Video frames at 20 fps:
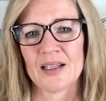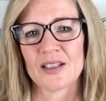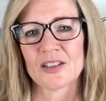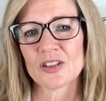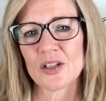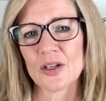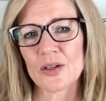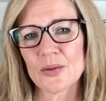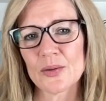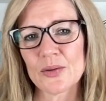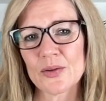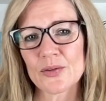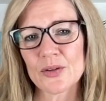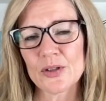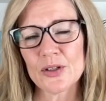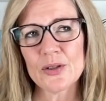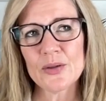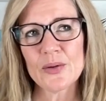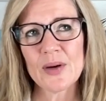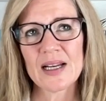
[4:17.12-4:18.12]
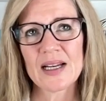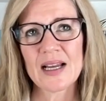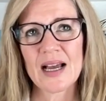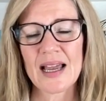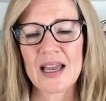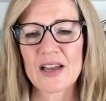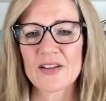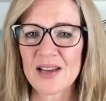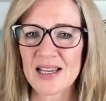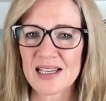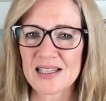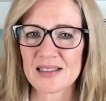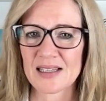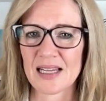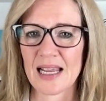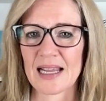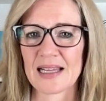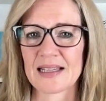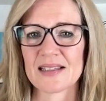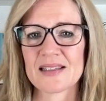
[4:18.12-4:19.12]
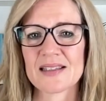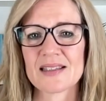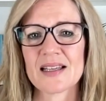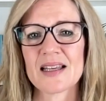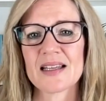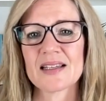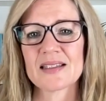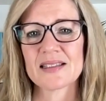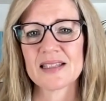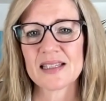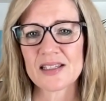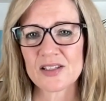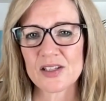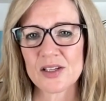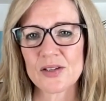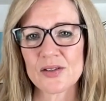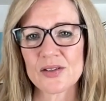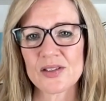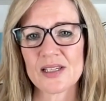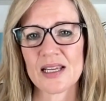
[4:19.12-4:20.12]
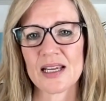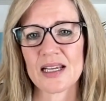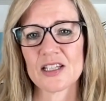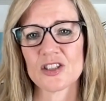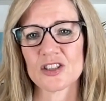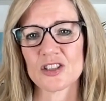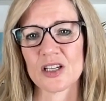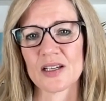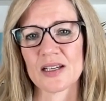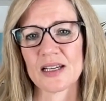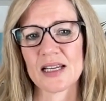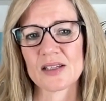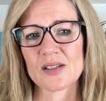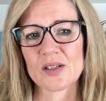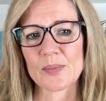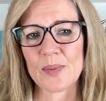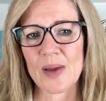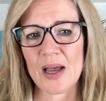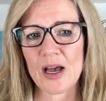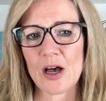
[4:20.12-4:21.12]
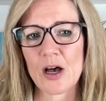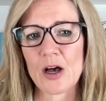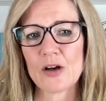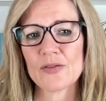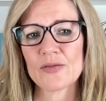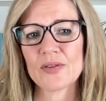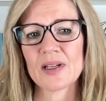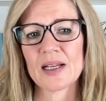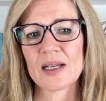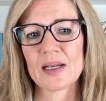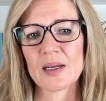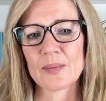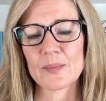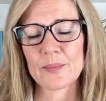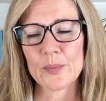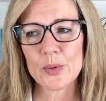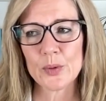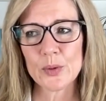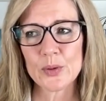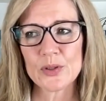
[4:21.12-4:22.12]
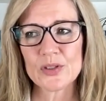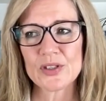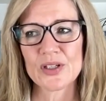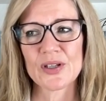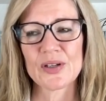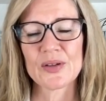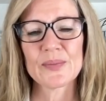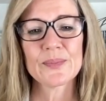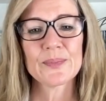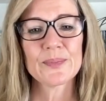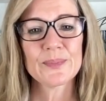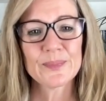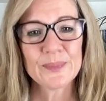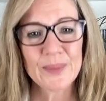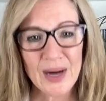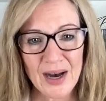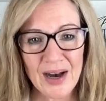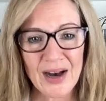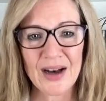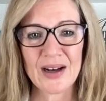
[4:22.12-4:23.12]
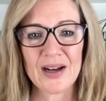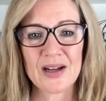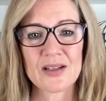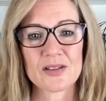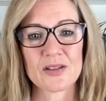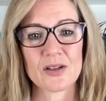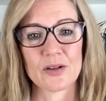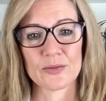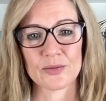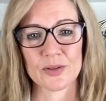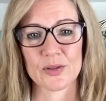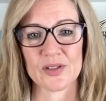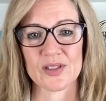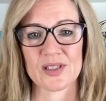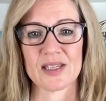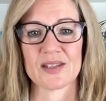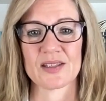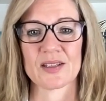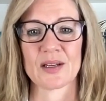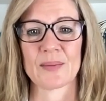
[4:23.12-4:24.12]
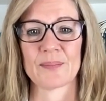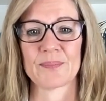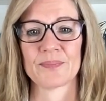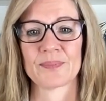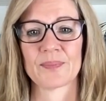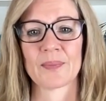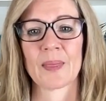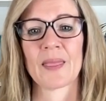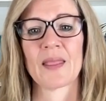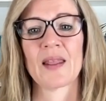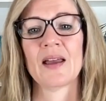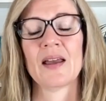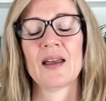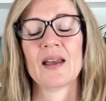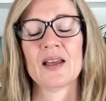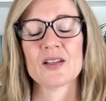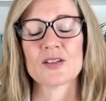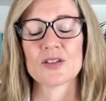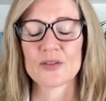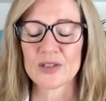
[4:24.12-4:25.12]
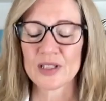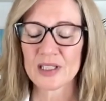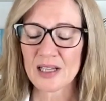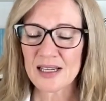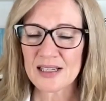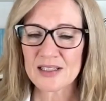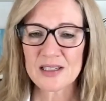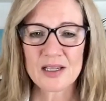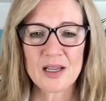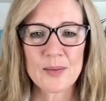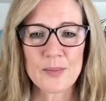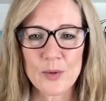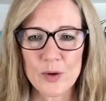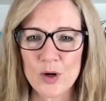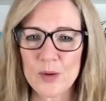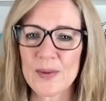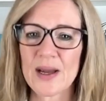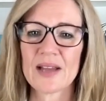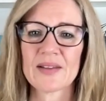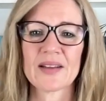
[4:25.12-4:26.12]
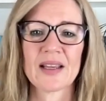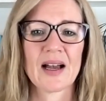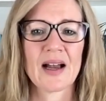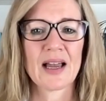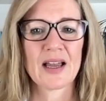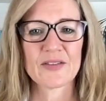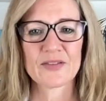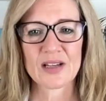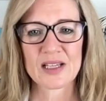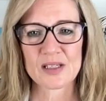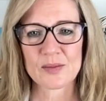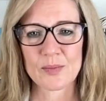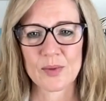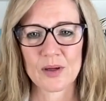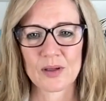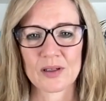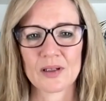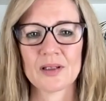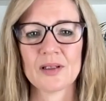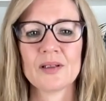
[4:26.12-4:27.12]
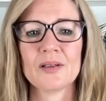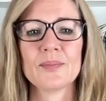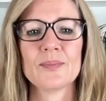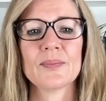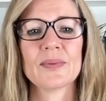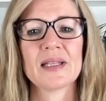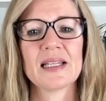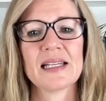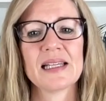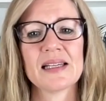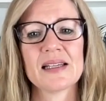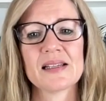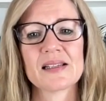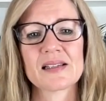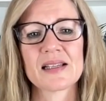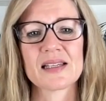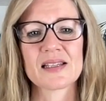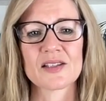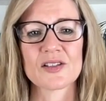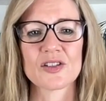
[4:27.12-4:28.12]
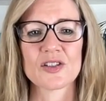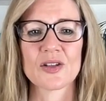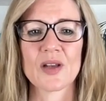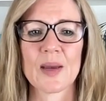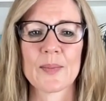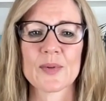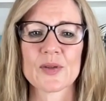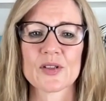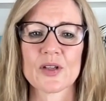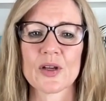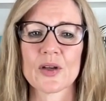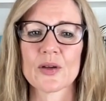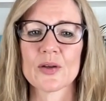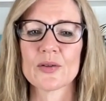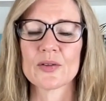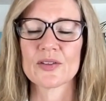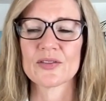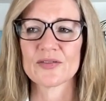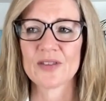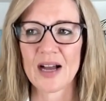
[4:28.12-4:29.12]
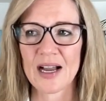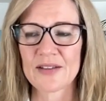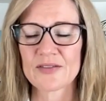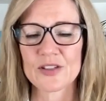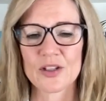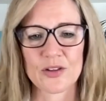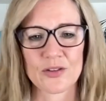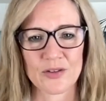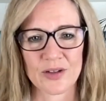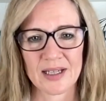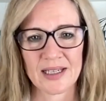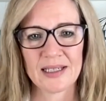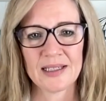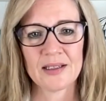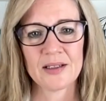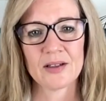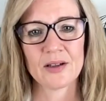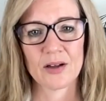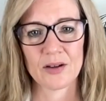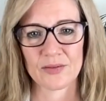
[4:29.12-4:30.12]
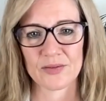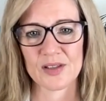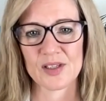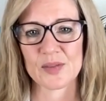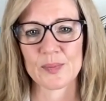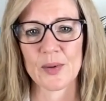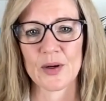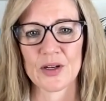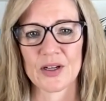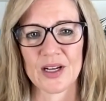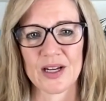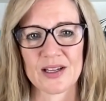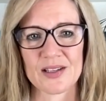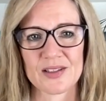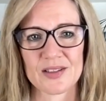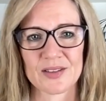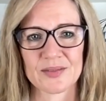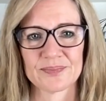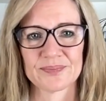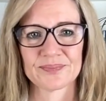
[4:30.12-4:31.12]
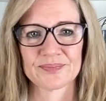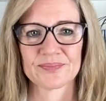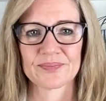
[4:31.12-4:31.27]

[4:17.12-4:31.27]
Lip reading: So through an IFS lens, dissociation is a powerful and important part of your system. So if you'd like to learn more about the IFS model, please listen to episode 5 to 3 of this podcast.